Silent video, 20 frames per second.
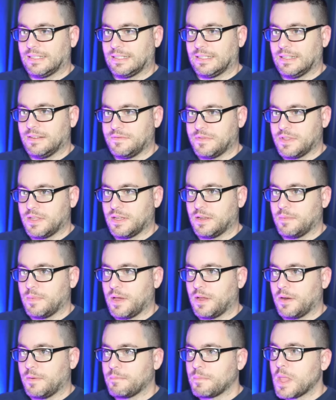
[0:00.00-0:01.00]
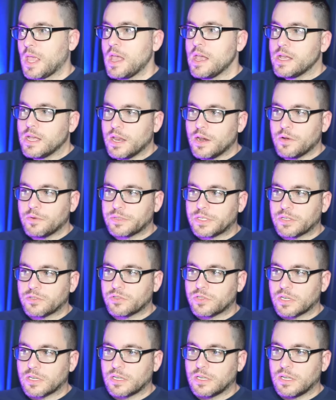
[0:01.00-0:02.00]
if you think about it. You know, what's
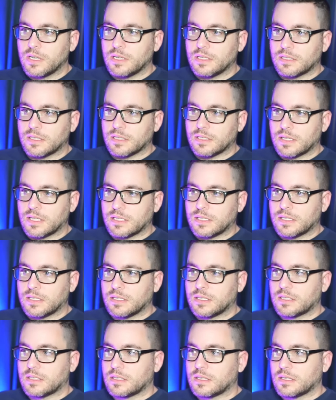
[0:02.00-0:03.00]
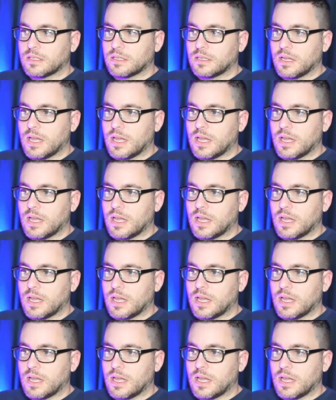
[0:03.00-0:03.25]
interesting it says this is